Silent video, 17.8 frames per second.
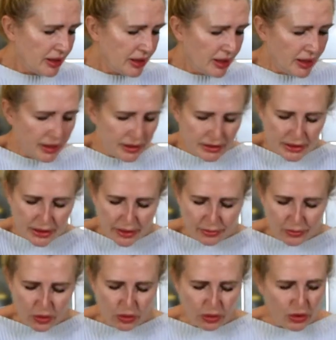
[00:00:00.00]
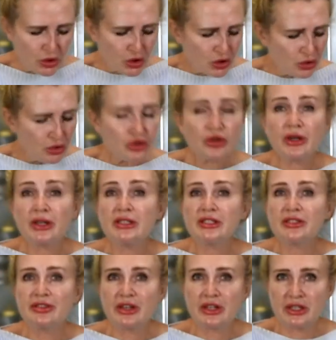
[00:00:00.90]
and I'm going to
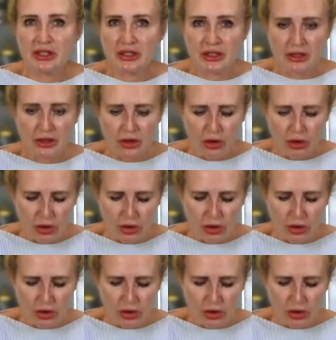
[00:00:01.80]
transfer it